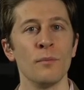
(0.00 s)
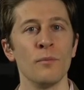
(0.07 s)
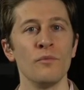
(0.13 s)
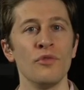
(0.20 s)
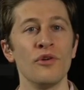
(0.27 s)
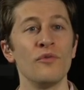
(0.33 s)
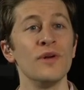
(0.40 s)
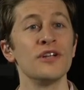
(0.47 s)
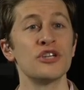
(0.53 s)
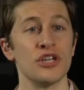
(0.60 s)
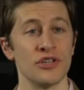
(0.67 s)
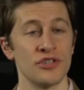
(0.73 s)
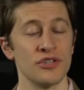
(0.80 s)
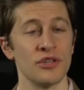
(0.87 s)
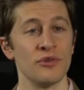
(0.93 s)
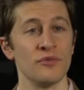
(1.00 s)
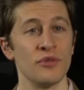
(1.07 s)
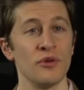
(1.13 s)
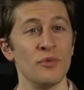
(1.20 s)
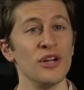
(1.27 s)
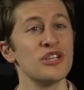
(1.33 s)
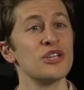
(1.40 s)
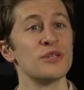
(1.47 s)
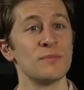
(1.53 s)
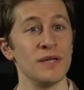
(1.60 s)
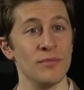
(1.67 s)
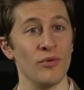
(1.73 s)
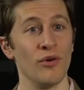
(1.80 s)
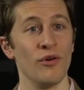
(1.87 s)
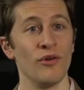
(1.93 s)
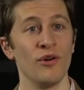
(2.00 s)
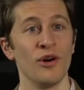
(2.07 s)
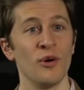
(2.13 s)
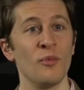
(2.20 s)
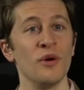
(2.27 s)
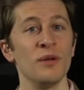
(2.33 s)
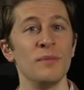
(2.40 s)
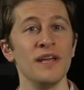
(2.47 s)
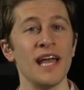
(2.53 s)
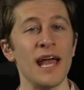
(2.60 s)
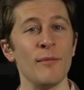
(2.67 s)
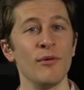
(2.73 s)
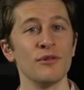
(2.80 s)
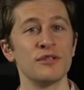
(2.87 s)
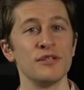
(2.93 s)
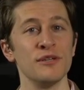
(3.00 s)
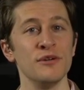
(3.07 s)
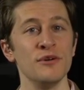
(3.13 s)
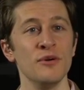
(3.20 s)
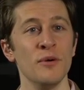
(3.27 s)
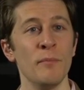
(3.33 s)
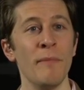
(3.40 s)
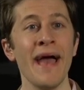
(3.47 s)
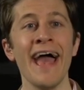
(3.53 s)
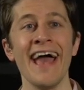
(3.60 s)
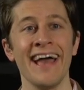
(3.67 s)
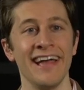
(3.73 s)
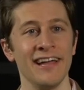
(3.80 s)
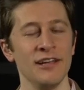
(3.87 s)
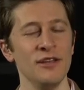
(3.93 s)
the richest people would be able to pay?